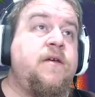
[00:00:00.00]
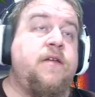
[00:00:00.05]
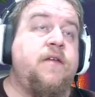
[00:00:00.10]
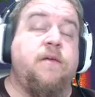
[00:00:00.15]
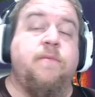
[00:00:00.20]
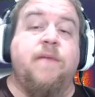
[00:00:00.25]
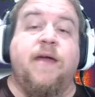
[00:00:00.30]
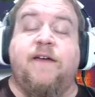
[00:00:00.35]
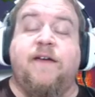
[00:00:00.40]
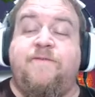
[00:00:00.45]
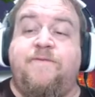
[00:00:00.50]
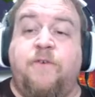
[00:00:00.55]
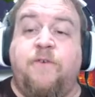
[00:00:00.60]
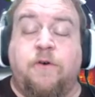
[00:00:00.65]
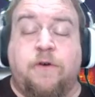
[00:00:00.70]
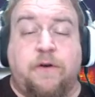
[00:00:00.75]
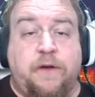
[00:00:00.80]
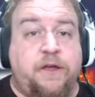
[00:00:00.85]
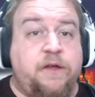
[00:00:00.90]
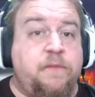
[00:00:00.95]
You make it
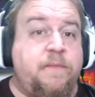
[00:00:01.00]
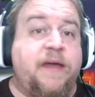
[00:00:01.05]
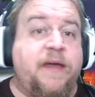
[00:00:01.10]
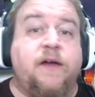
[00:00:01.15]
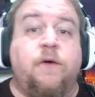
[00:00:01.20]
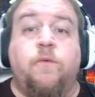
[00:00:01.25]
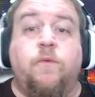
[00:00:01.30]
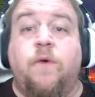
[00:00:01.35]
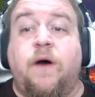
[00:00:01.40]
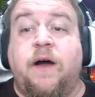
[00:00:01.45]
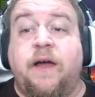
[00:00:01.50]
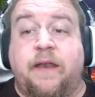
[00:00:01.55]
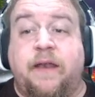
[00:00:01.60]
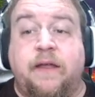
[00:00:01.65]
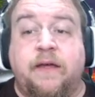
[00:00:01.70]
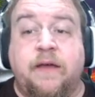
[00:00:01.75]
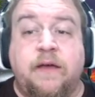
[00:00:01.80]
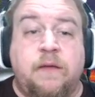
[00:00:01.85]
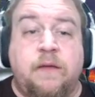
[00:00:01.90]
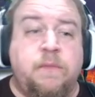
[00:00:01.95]
4, you could make it 1.